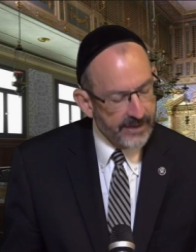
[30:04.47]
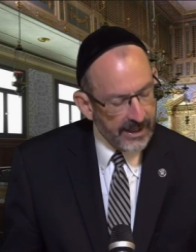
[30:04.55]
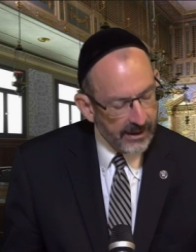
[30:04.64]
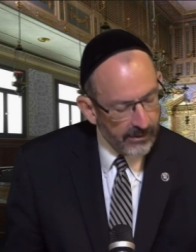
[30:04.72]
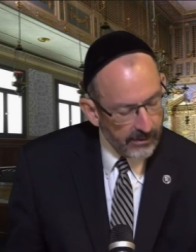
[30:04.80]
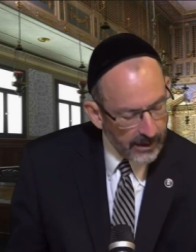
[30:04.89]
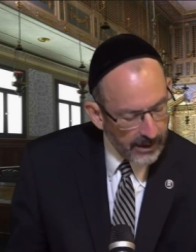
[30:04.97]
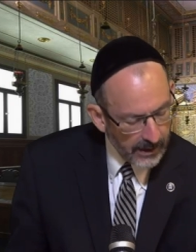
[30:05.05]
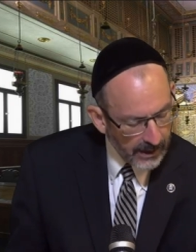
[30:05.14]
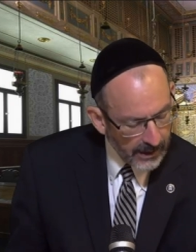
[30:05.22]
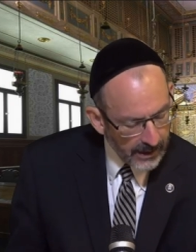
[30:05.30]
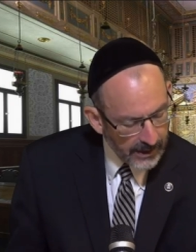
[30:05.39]
Now,
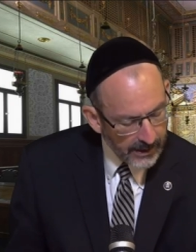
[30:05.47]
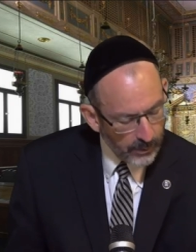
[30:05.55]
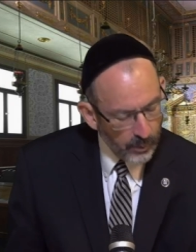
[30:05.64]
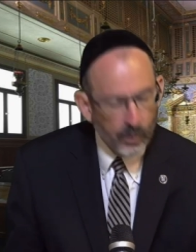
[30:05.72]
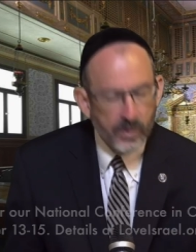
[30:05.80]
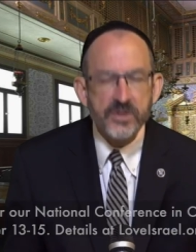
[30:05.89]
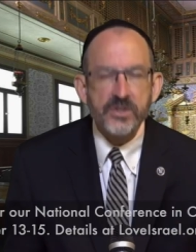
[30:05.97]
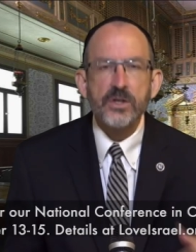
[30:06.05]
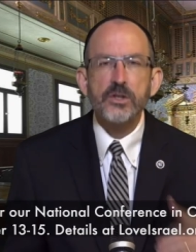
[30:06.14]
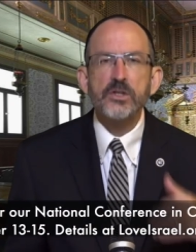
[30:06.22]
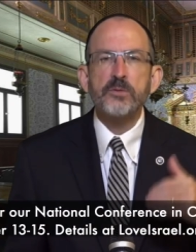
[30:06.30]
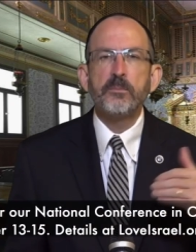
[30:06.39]
I
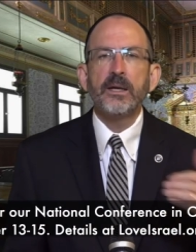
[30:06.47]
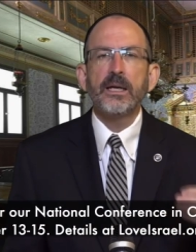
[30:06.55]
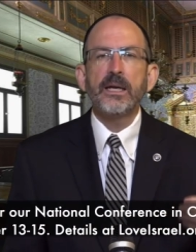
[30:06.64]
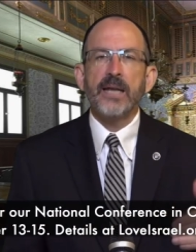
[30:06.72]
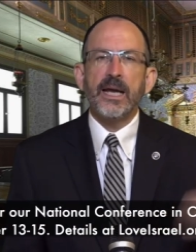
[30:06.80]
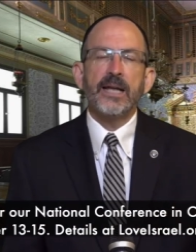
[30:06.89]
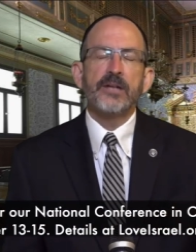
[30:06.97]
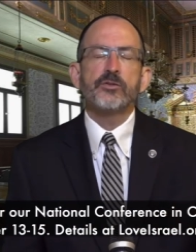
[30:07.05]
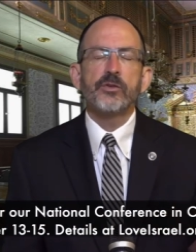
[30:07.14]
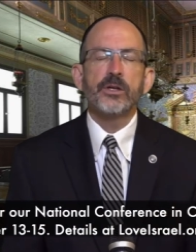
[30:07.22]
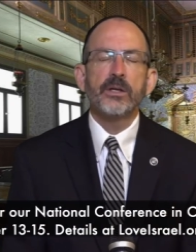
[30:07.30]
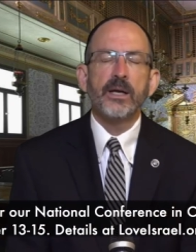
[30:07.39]
was speaking,
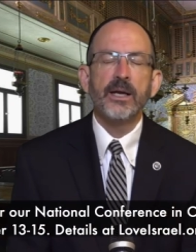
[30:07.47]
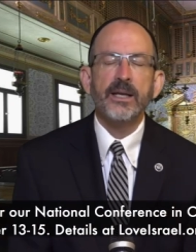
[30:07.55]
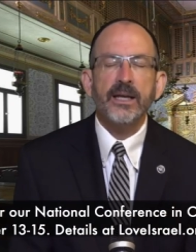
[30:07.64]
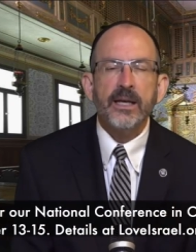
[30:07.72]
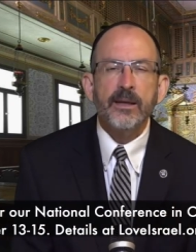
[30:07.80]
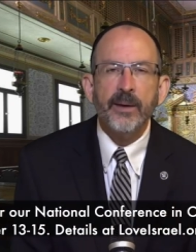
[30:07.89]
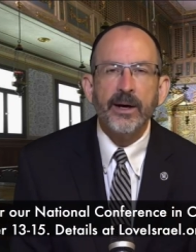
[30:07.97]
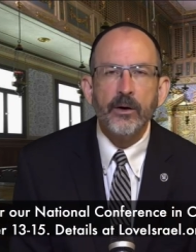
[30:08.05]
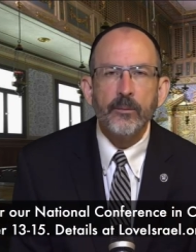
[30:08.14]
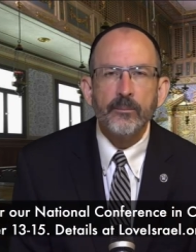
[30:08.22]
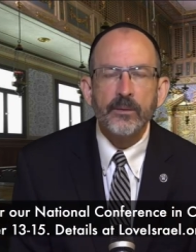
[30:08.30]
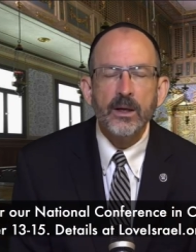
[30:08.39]
answering an
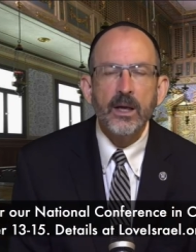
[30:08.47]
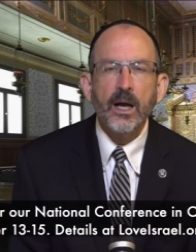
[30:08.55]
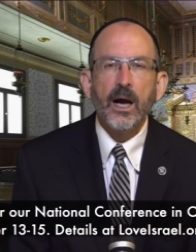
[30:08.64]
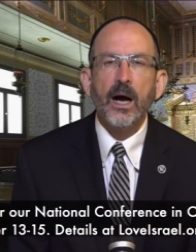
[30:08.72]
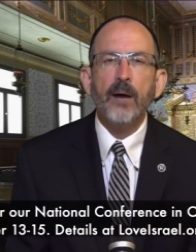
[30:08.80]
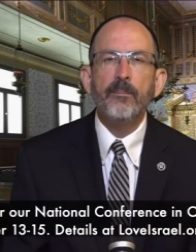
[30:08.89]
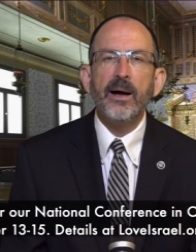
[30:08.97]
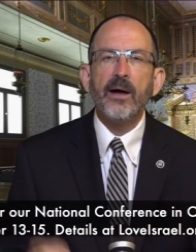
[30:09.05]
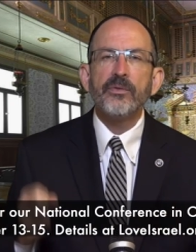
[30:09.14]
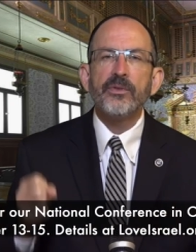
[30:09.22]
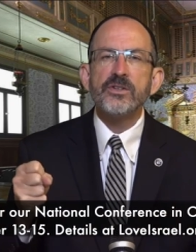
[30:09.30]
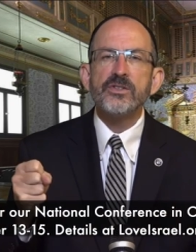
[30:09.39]
email
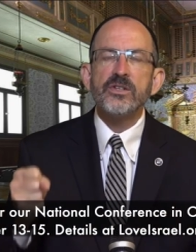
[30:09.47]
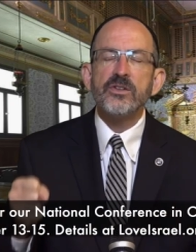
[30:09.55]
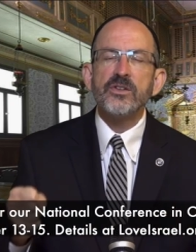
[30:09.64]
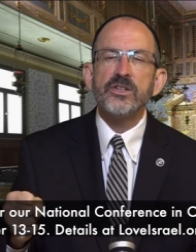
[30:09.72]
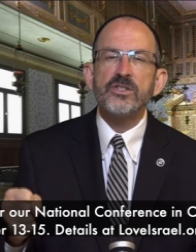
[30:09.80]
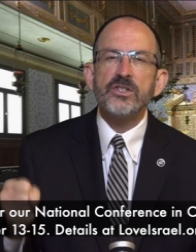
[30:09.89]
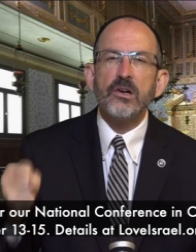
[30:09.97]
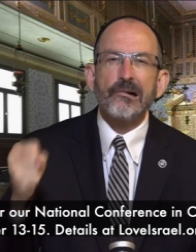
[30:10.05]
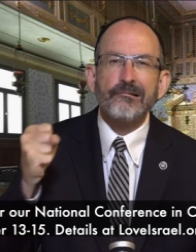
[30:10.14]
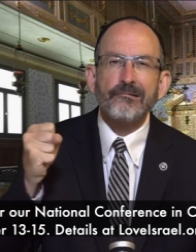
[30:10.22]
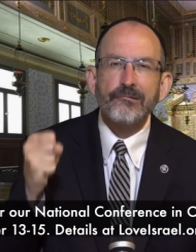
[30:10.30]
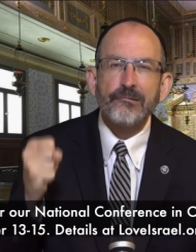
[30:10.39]
about this, this
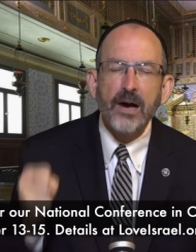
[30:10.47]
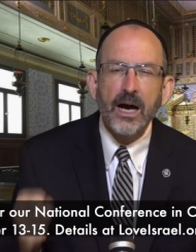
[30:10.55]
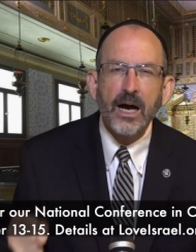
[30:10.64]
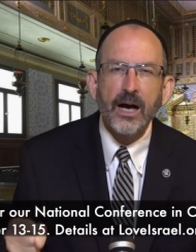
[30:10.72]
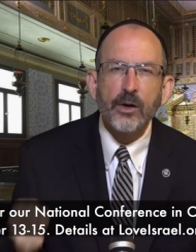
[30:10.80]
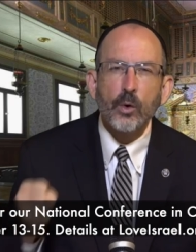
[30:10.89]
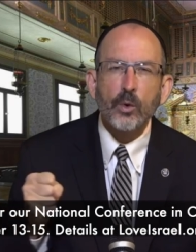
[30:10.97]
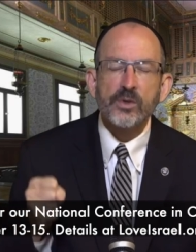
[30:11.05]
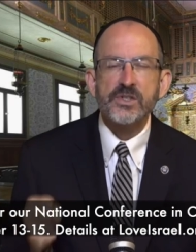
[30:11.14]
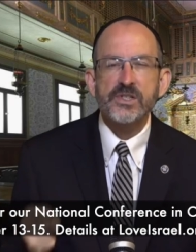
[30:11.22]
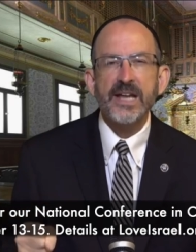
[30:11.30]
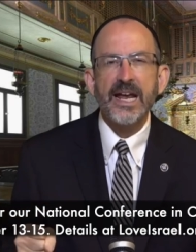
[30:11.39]
rod or
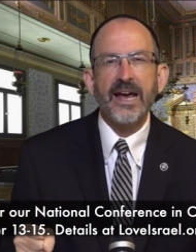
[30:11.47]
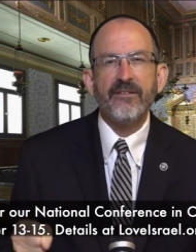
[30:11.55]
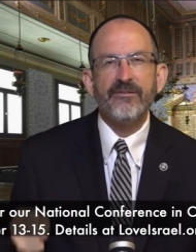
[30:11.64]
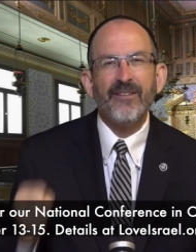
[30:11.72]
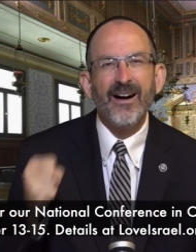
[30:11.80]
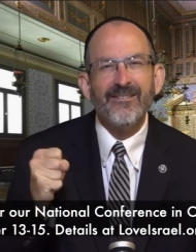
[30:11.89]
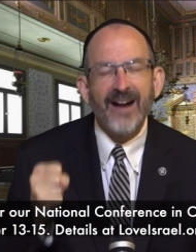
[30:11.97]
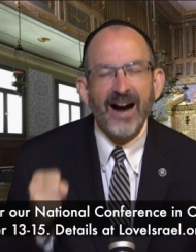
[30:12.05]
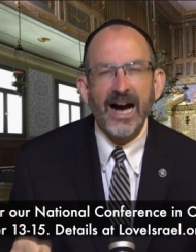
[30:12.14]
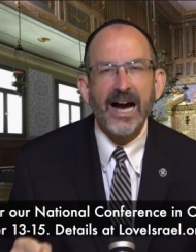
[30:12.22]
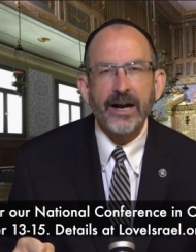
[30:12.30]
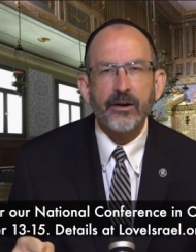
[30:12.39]
staff of
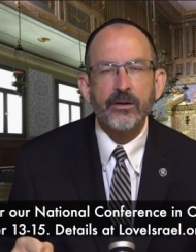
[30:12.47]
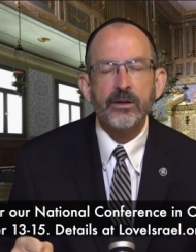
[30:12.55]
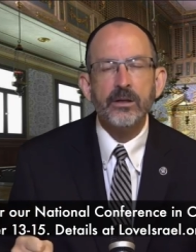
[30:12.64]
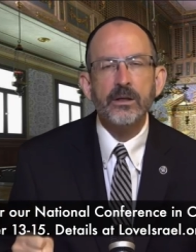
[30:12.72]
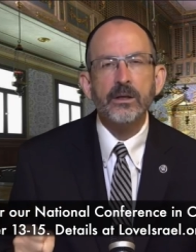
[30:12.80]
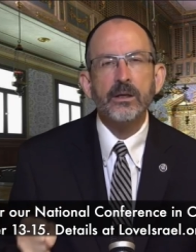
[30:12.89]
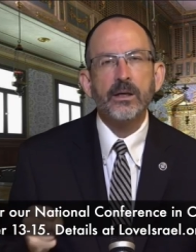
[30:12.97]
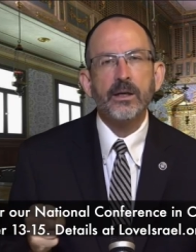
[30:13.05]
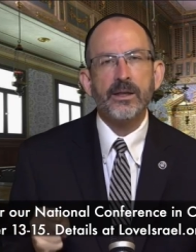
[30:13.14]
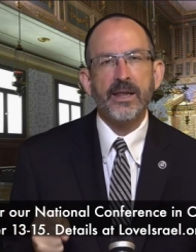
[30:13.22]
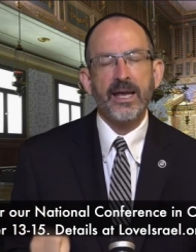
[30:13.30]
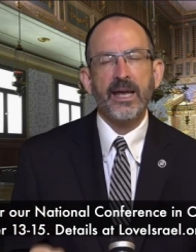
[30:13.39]
iron
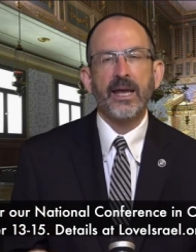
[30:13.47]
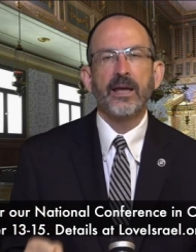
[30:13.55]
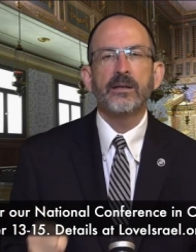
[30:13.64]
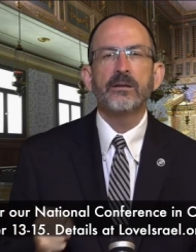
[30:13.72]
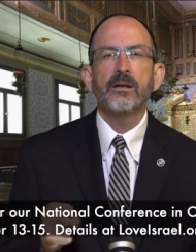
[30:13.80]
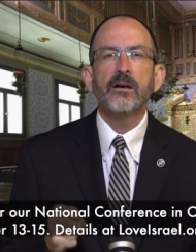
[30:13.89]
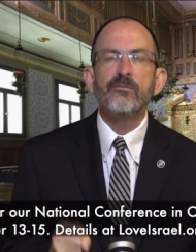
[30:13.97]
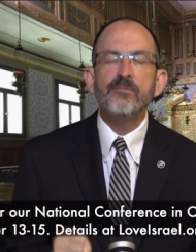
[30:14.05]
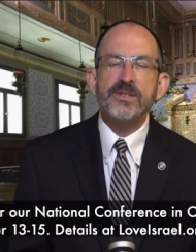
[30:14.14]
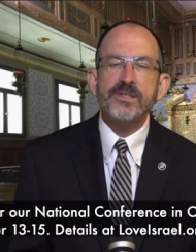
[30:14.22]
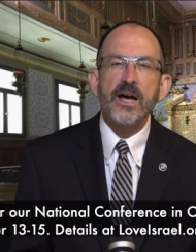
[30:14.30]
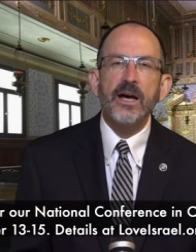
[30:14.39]
in the hand of
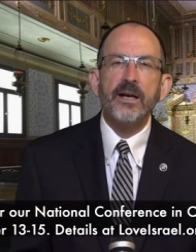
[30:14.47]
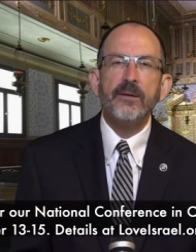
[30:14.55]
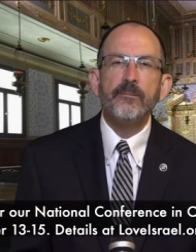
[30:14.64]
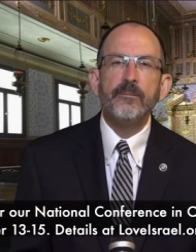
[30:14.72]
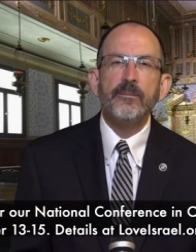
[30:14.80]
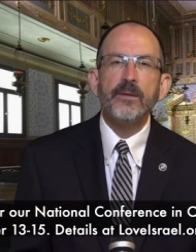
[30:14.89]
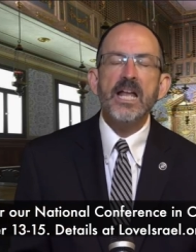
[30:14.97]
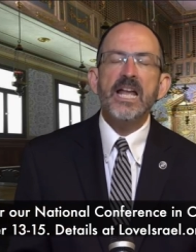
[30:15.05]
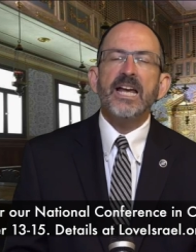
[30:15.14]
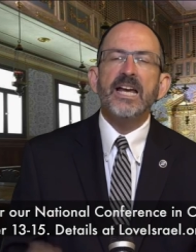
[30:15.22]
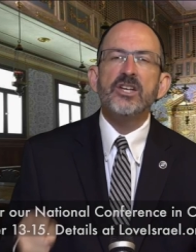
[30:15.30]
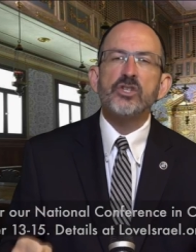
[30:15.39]
Messiah.
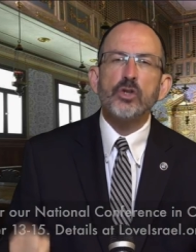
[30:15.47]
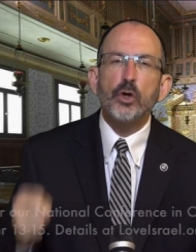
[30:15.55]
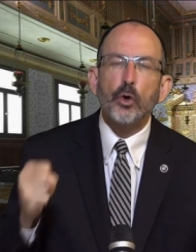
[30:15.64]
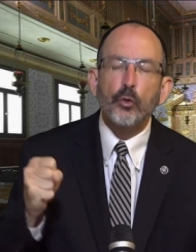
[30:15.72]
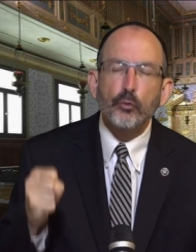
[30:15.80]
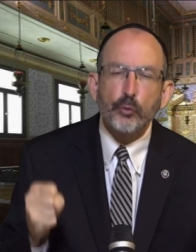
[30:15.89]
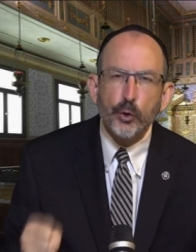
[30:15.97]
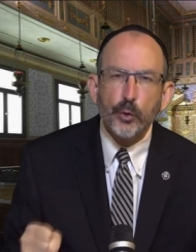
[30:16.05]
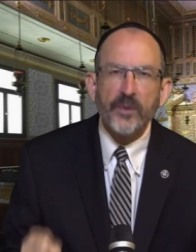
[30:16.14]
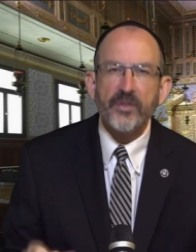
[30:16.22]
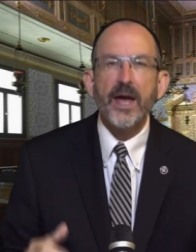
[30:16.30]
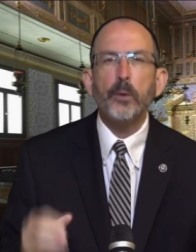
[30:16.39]
He's going to rule
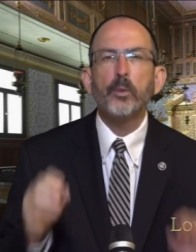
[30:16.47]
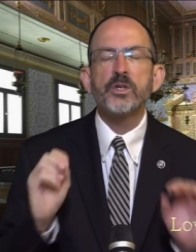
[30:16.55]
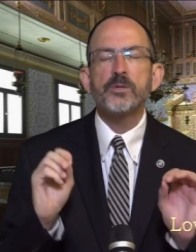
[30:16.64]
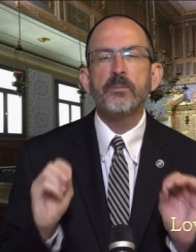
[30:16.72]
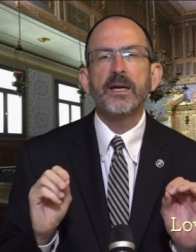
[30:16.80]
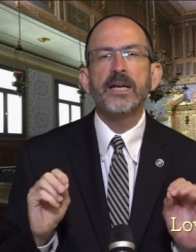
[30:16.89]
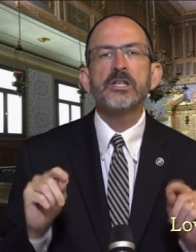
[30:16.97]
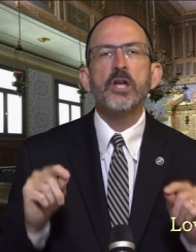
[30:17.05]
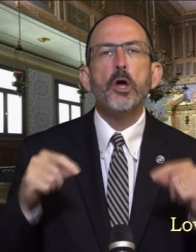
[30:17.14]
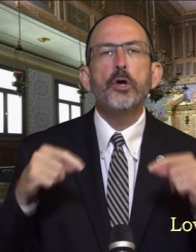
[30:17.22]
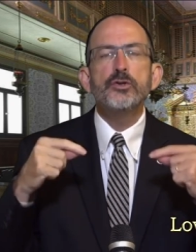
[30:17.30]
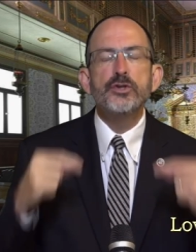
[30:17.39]
with that, which means
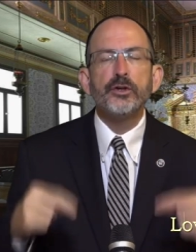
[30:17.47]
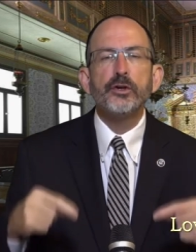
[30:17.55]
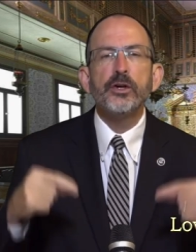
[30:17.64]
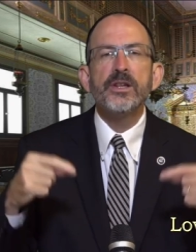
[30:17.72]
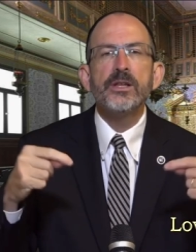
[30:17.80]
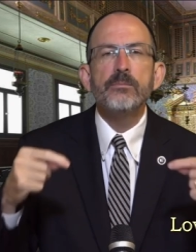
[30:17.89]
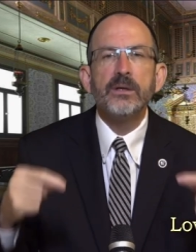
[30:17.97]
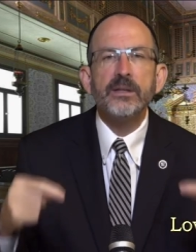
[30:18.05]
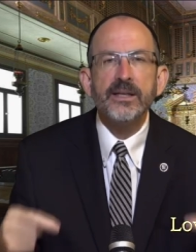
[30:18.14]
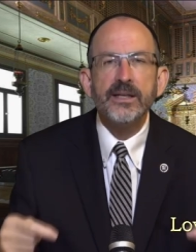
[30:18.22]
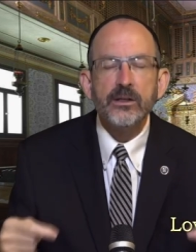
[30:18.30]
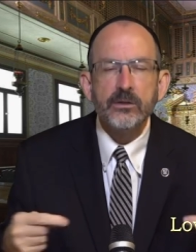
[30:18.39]
during the
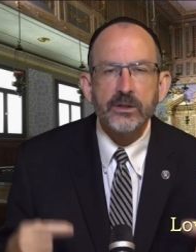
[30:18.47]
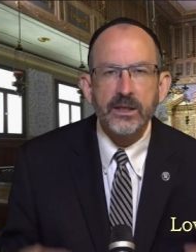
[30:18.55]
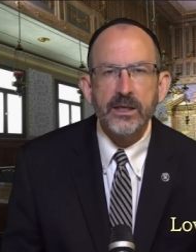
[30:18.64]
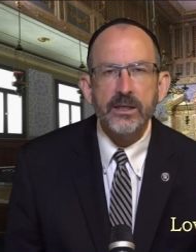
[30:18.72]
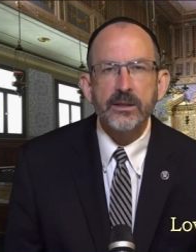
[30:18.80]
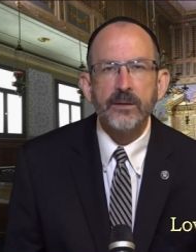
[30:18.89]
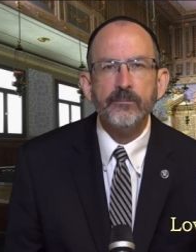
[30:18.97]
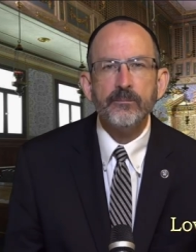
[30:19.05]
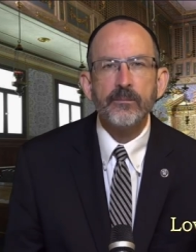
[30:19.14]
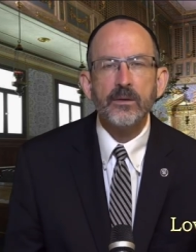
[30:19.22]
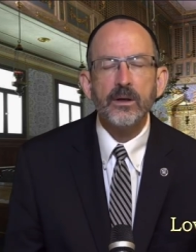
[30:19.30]
millennial kingdom,